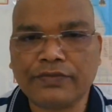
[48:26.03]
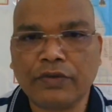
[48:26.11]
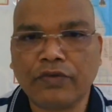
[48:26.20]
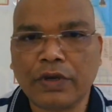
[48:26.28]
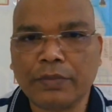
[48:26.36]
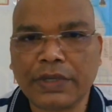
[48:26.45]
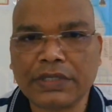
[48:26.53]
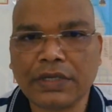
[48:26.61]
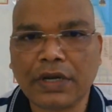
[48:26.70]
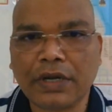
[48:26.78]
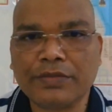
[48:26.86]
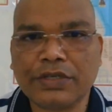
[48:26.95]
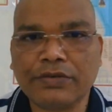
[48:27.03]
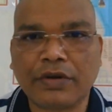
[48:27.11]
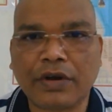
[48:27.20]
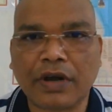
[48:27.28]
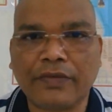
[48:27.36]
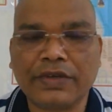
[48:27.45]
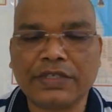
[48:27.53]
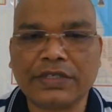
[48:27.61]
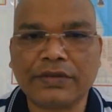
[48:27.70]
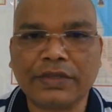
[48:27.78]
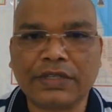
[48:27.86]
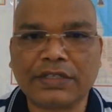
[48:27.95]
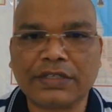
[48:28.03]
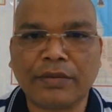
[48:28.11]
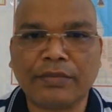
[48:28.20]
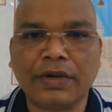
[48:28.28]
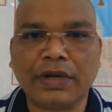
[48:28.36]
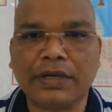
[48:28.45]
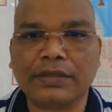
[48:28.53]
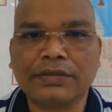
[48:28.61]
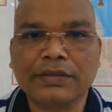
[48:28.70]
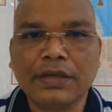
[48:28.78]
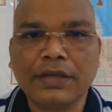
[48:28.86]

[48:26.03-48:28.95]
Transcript: when one person comes to your office with some